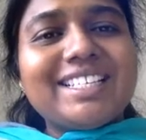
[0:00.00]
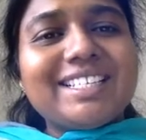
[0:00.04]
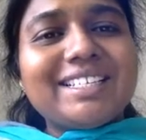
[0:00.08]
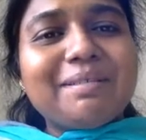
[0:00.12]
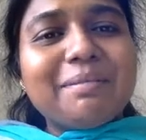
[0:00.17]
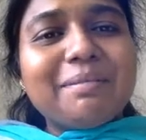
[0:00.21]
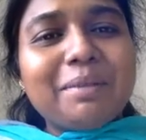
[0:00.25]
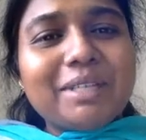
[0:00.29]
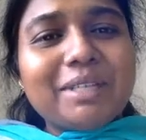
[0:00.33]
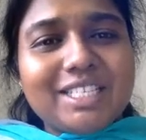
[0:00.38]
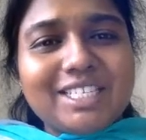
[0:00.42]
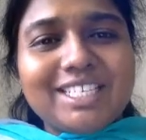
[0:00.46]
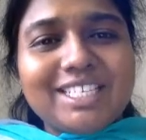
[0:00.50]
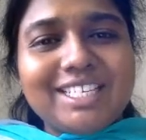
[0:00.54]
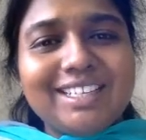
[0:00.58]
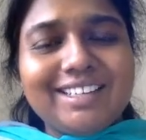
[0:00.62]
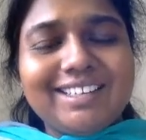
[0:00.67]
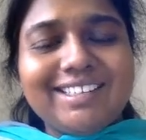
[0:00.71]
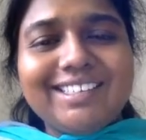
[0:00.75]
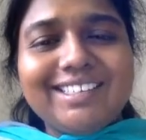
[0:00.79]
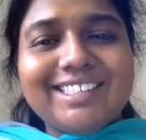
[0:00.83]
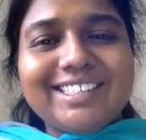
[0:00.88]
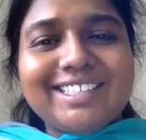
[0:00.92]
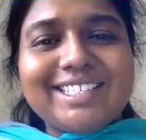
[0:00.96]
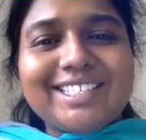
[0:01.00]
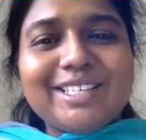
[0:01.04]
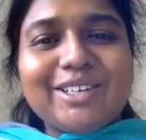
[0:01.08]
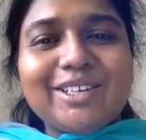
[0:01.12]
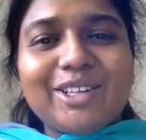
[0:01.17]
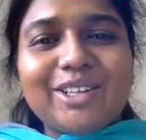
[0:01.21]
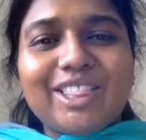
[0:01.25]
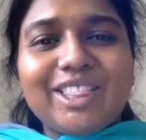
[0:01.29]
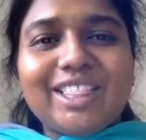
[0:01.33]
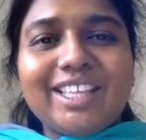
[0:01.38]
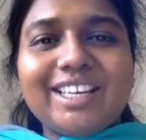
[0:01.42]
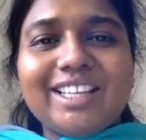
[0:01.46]
But still, it's a
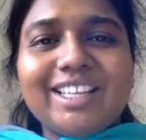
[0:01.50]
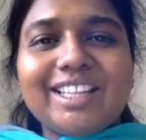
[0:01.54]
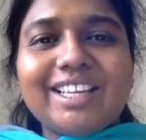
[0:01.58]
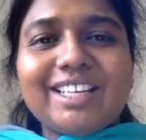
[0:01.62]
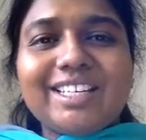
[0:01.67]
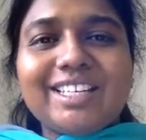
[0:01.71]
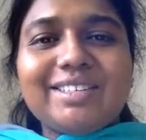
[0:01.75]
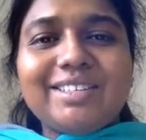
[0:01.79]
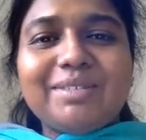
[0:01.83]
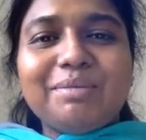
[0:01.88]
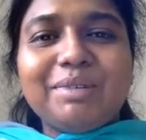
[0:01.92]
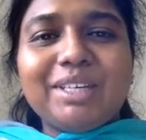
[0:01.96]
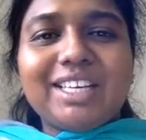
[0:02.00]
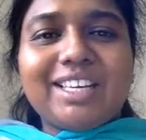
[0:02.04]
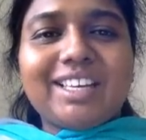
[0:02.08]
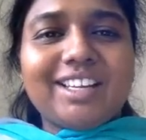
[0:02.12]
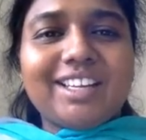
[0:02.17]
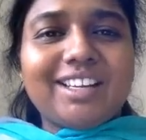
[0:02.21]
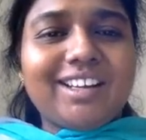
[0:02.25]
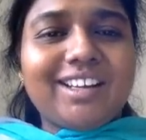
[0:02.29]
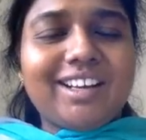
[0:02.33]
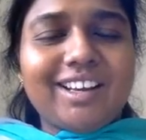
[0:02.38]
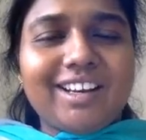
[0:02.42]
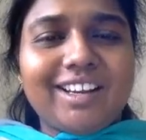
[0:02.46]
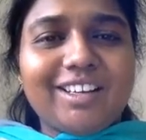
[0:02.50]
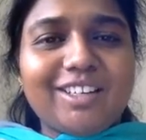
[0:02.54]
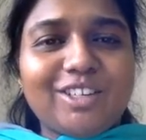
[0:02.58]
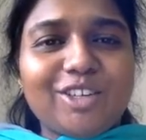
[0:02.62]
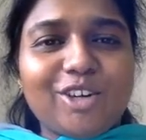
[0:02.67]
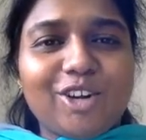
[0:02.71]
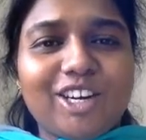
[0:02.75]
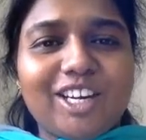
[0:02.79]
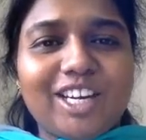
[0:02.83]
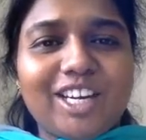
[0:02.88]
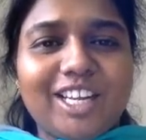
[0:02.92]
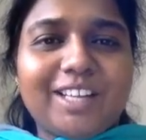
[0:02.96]
good thing that we can connect
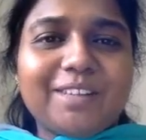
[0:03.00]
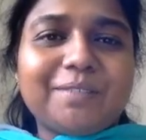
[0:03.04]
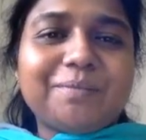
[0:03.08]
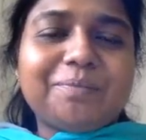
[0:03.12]
online.